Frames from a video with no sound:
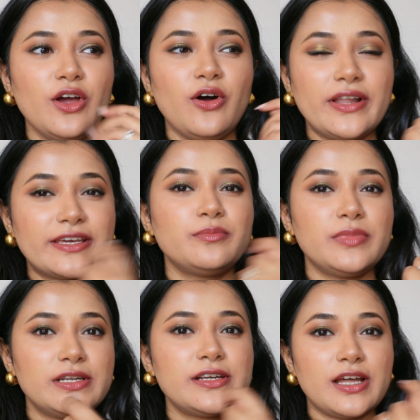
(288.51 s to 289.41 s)
or I can
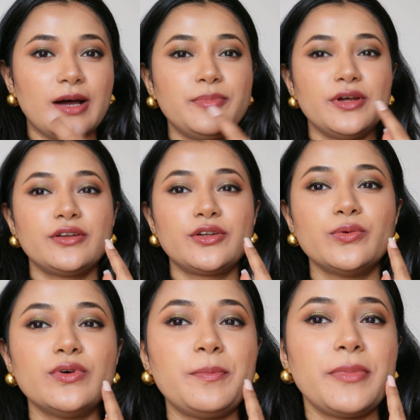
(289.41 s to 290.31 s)
build it up
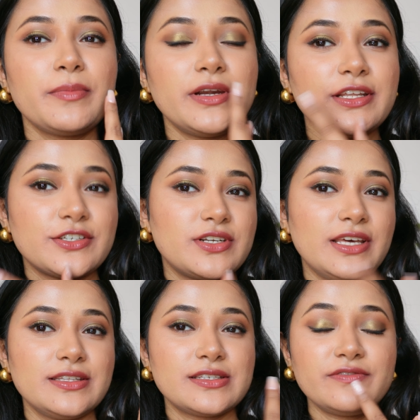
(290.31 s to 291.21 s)
to a pigmentation like this.